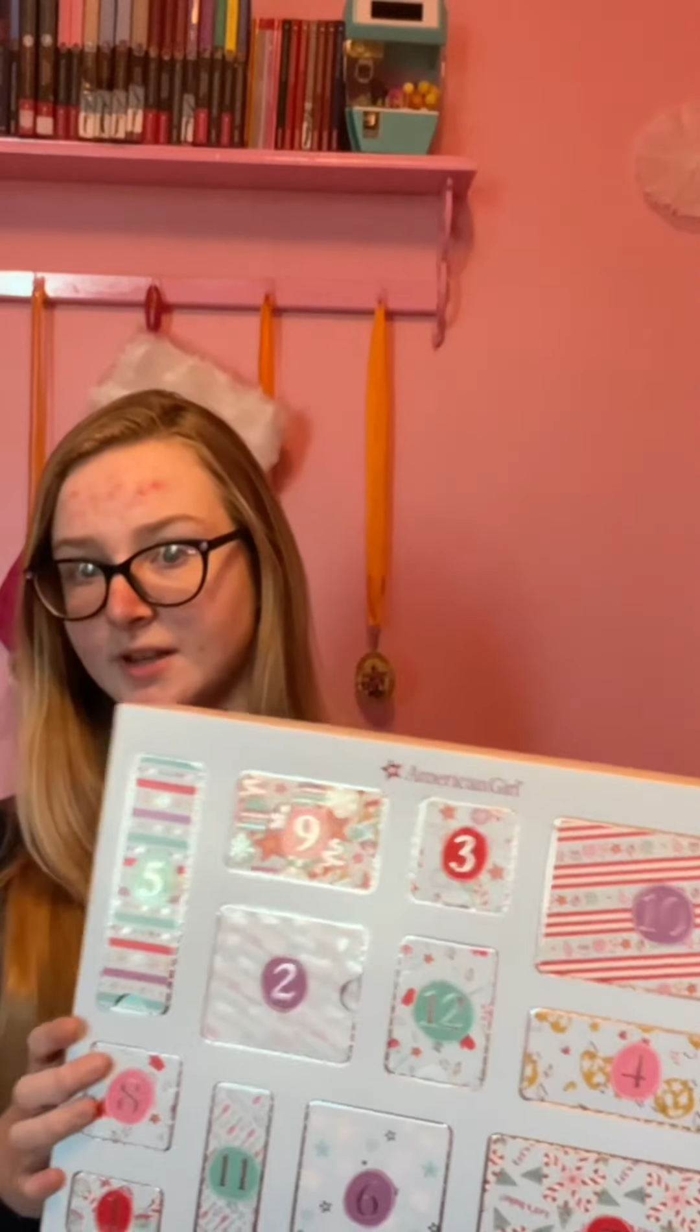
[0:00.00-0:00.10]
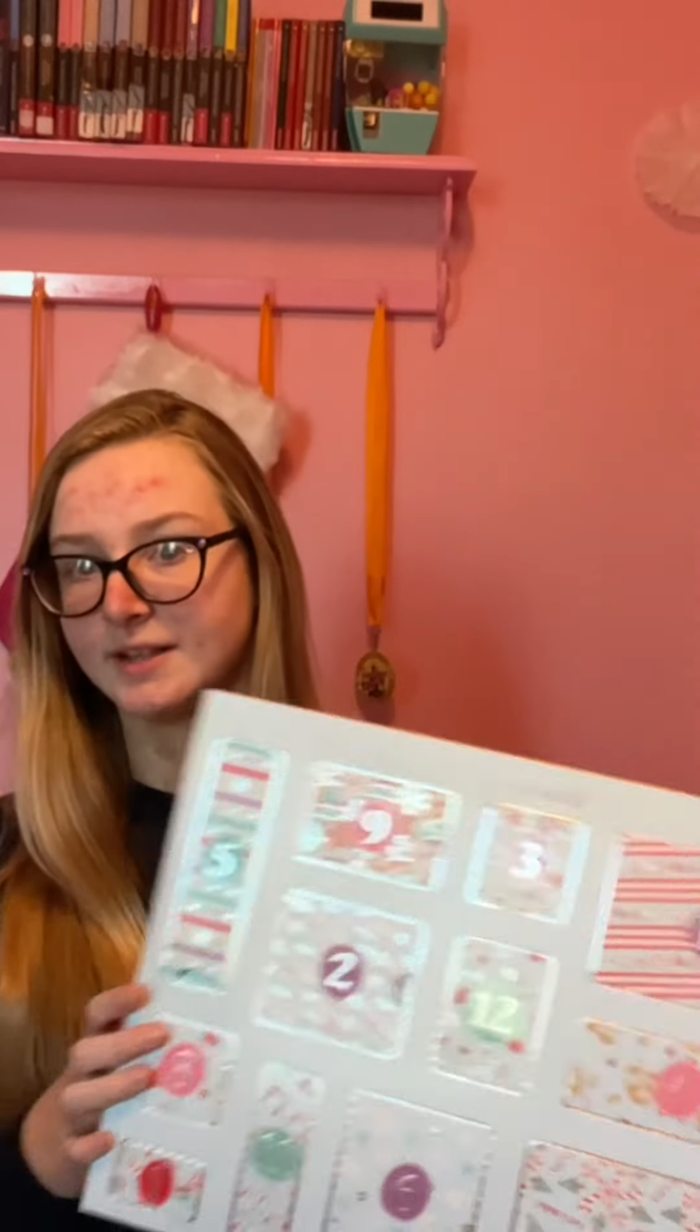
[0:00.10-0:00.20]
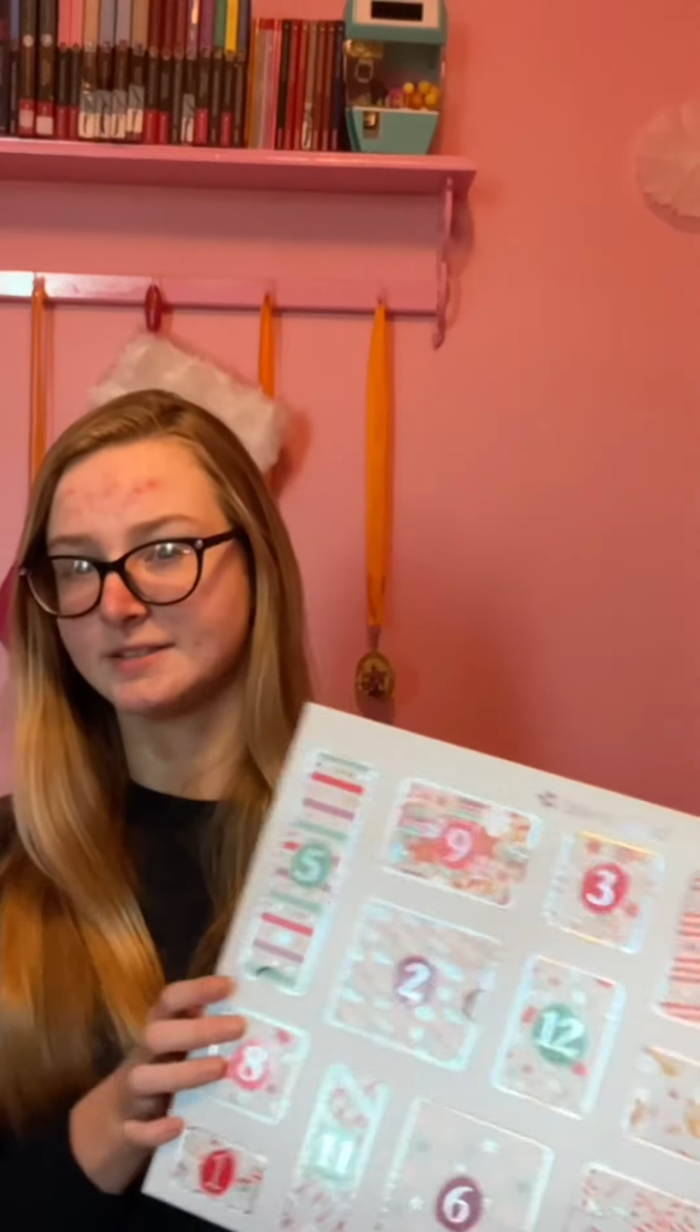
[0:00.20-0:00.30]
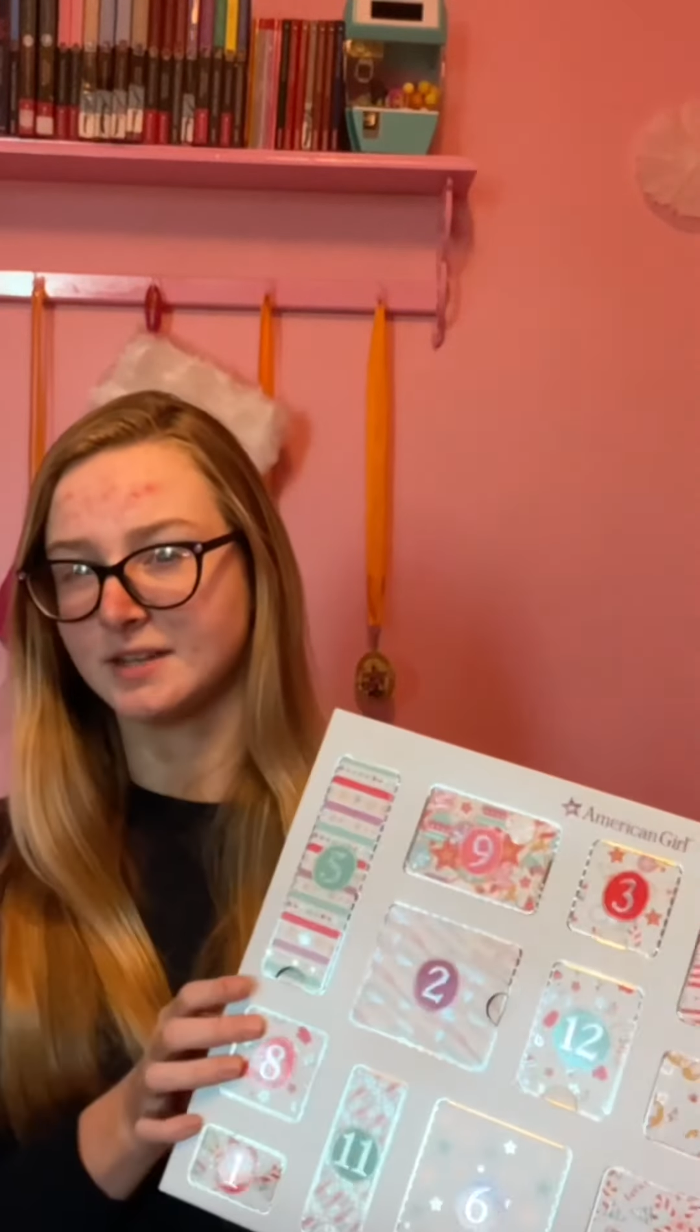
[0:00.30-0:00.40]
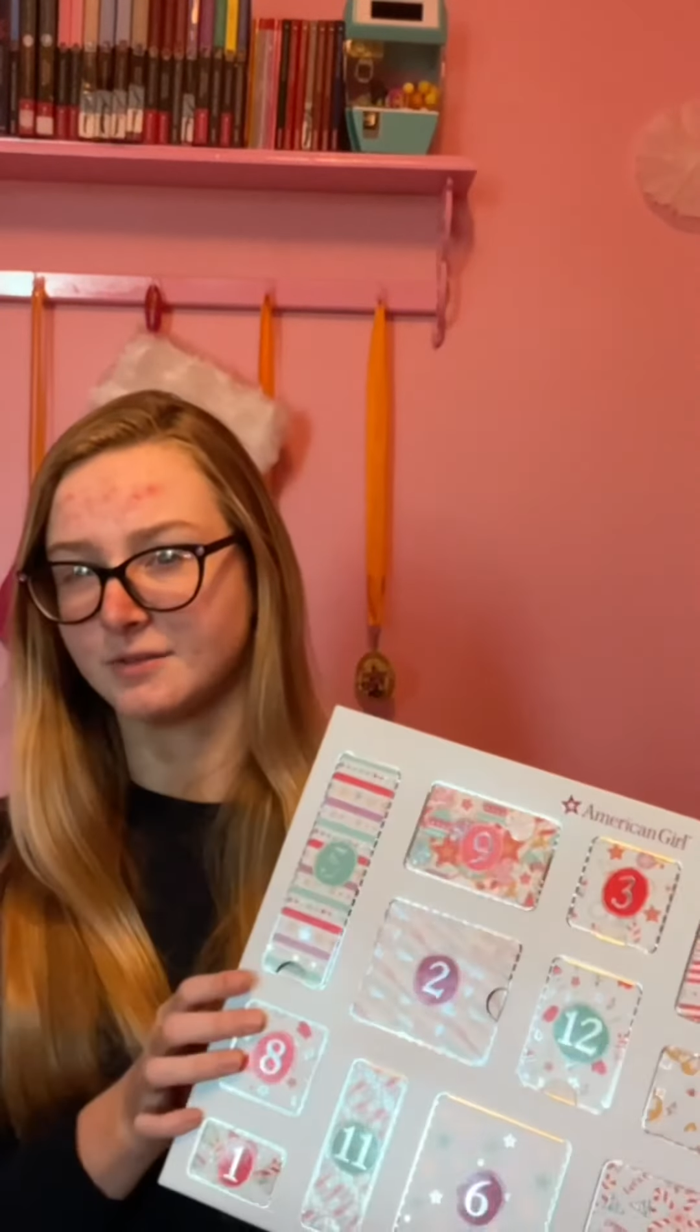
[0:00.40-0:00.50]
it
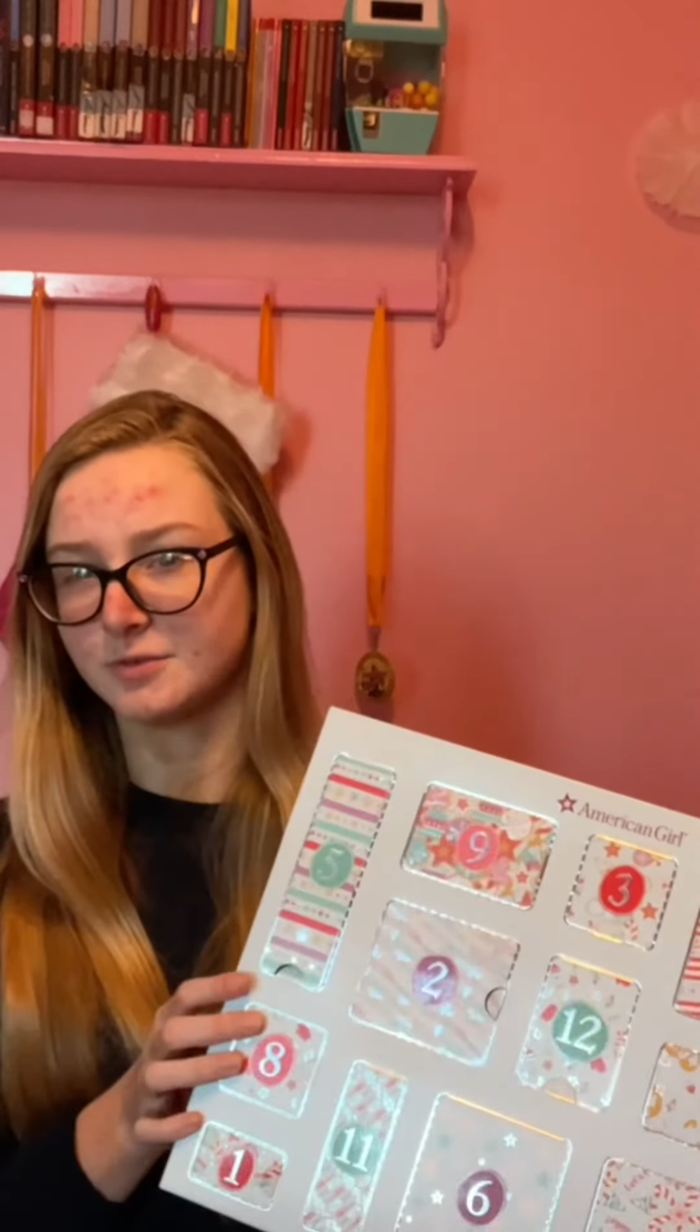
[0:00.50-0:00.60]
instead of